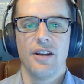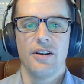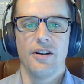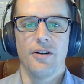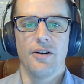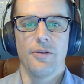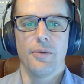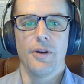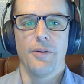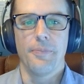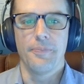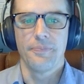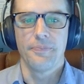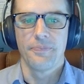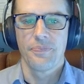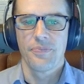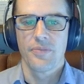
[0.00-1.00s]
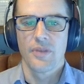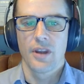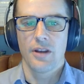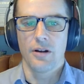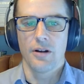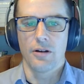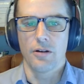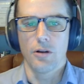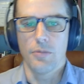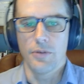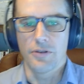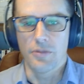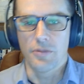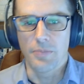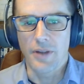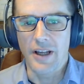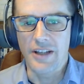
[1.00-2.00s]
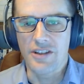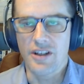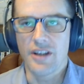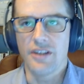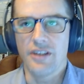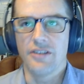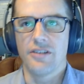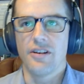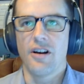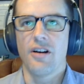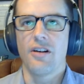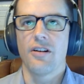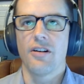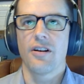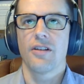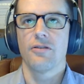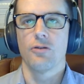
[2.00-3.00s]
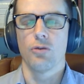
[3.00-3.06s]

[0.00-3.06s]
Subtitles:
Global supply chains are